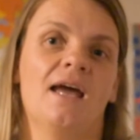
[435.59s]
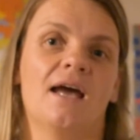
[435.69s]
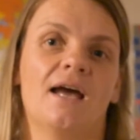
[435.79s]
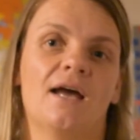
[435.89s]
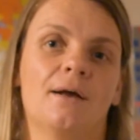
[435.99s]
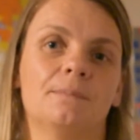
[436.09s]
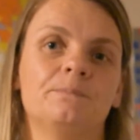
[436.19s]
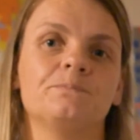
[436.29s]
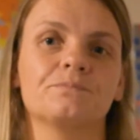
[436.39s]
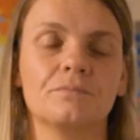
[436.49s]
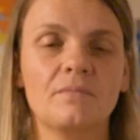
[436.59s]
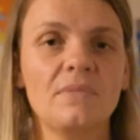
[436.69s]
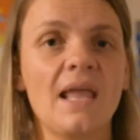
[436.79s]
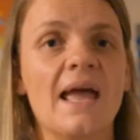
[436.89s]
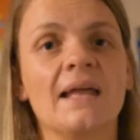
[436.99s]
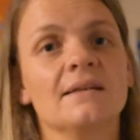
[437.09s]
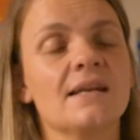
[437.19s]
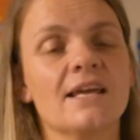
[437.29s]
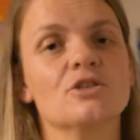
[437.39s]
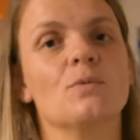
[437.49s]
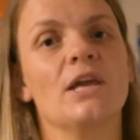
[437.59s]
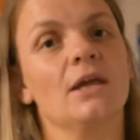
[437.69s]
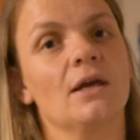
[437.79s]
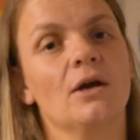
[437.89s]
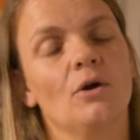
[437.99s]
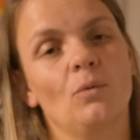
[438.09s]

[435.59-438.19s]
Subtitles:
And next week,